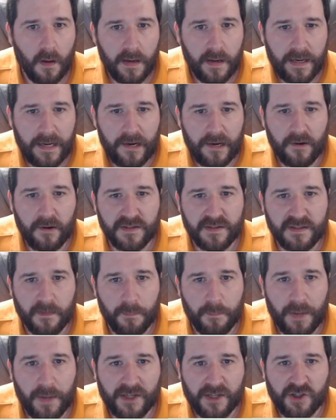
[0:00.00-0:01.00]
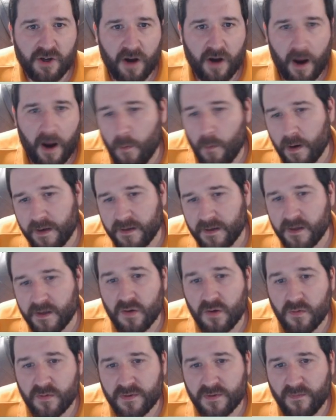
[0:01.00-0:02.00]
Here is the picture I wanted to
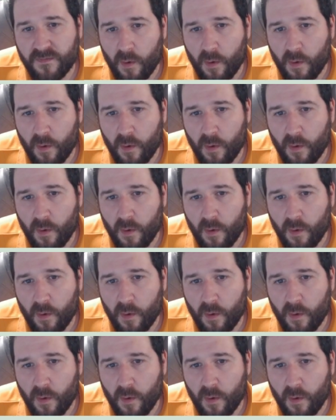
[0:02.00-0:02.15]
use for